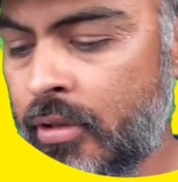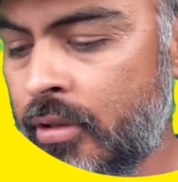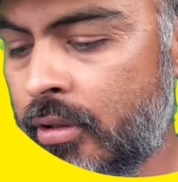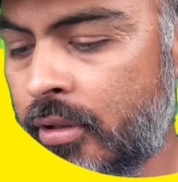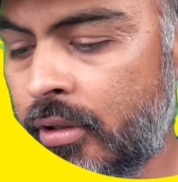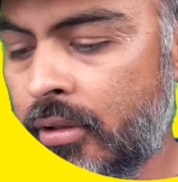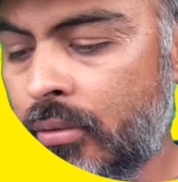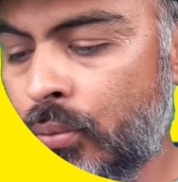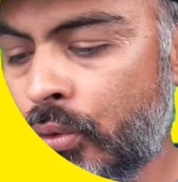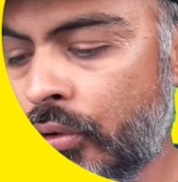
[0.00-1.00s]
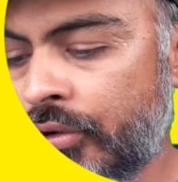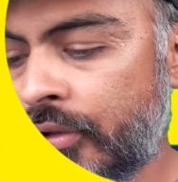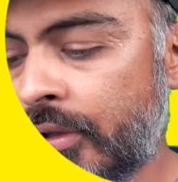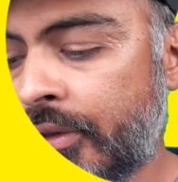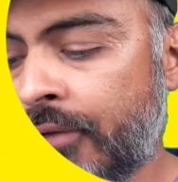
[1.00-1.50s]
we're going to,
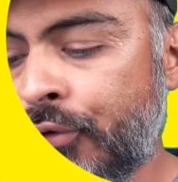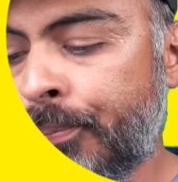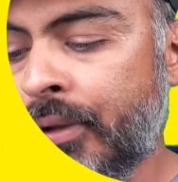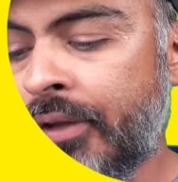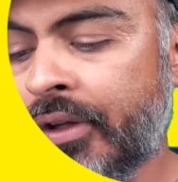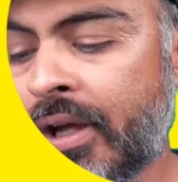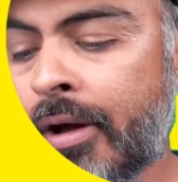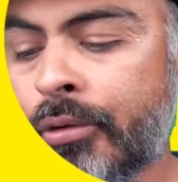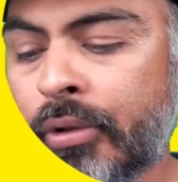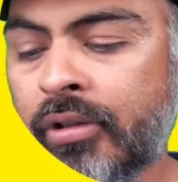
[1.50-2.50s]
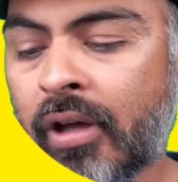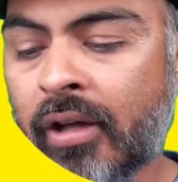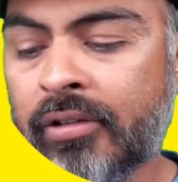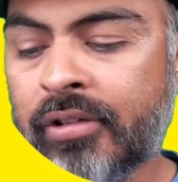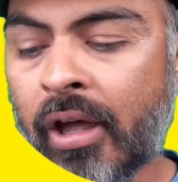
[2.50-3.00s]
if you play the
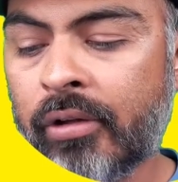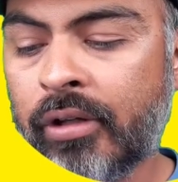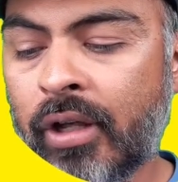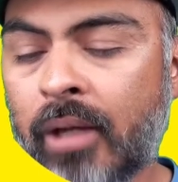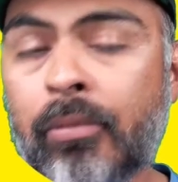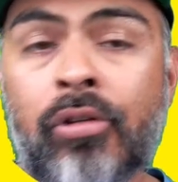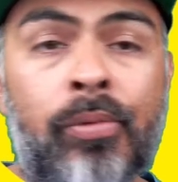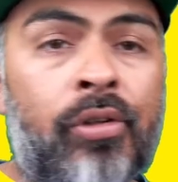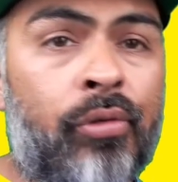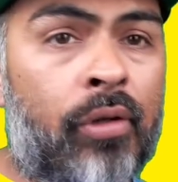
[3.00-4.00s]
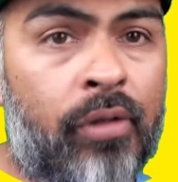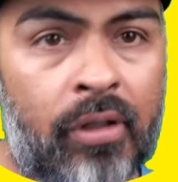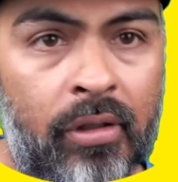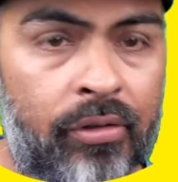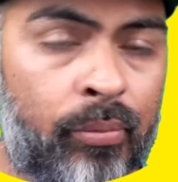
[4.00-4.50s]
counterattack style game, this means whenever
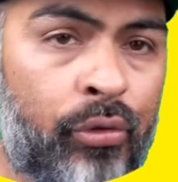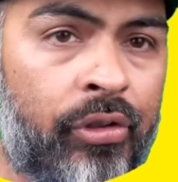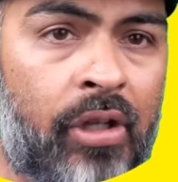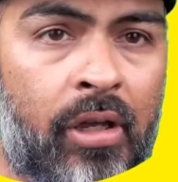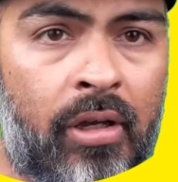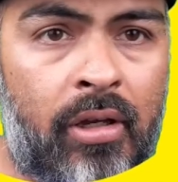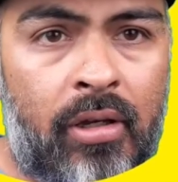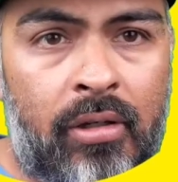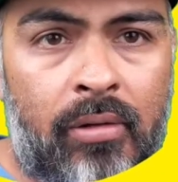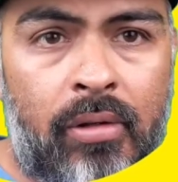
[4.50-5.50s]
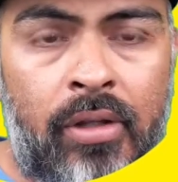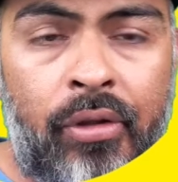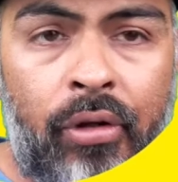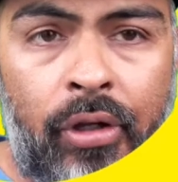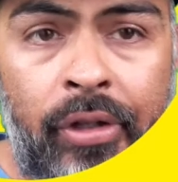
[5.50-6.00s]
someone's in
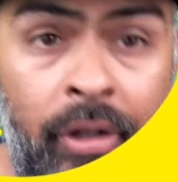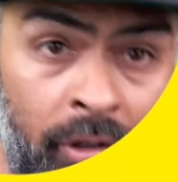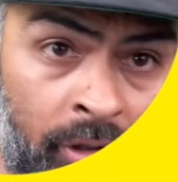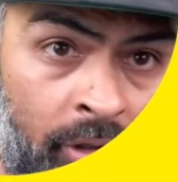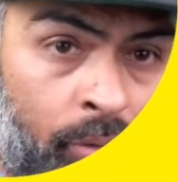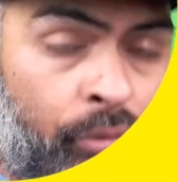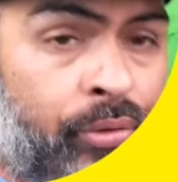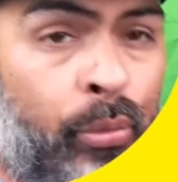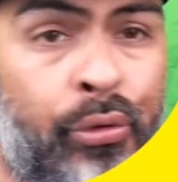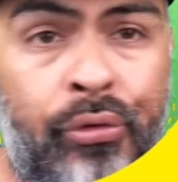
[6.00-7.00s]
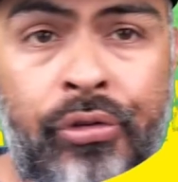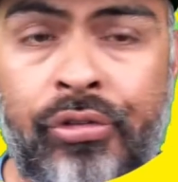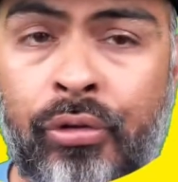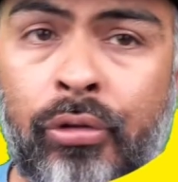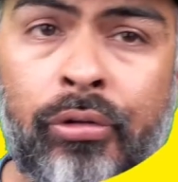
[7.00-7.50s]
the Roda, when someone does a
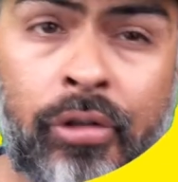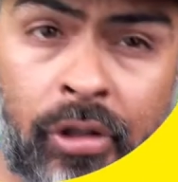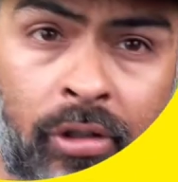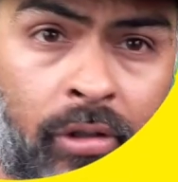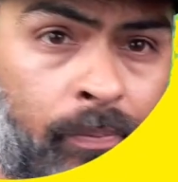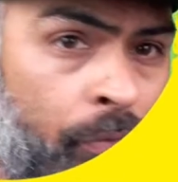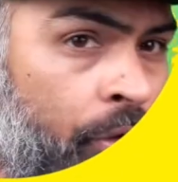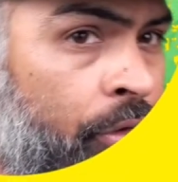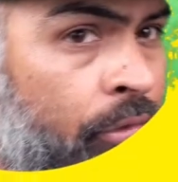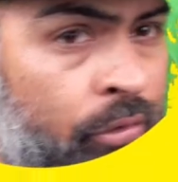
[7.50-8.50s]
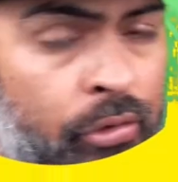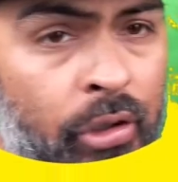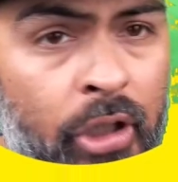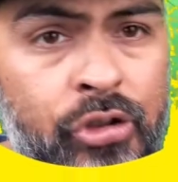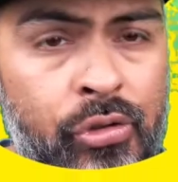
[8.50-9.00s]
circular kick, you know, you
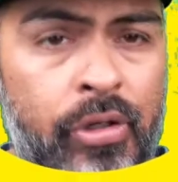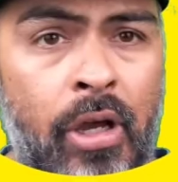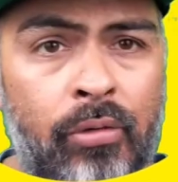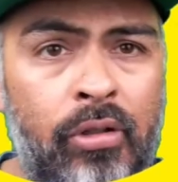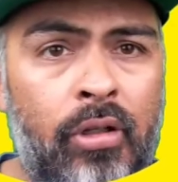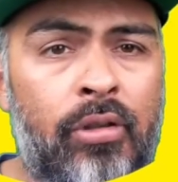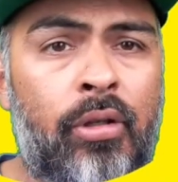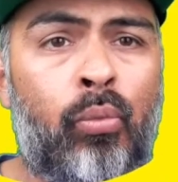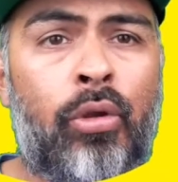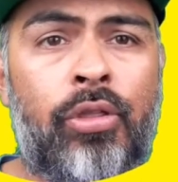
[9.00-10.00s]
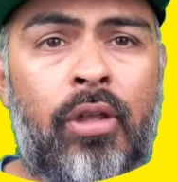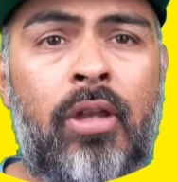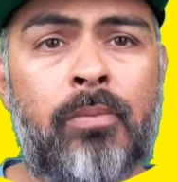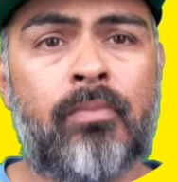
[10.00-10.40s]
dodge and you counter kick them with a